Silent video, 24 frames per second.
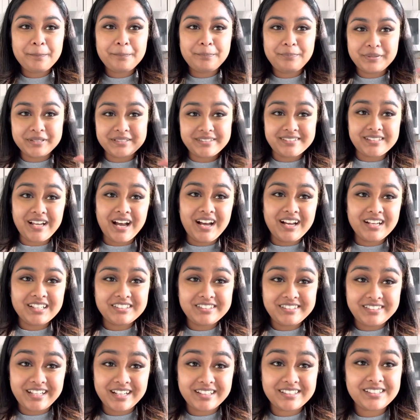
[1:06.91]

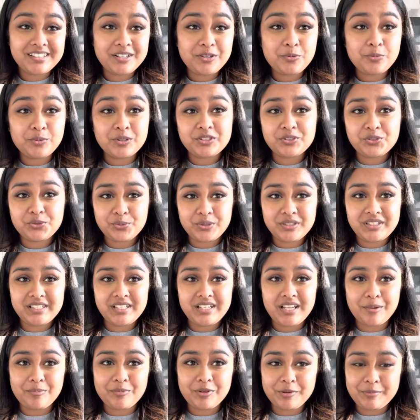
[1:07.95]
Besides guessing what sweet
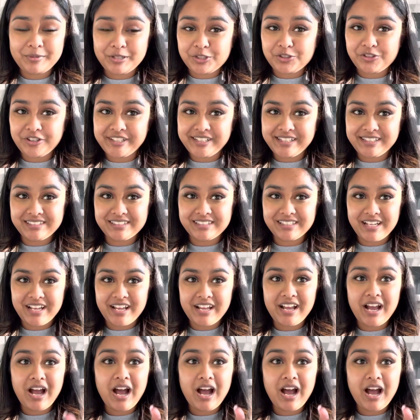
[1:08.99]
tea I'm gonna be drinking today,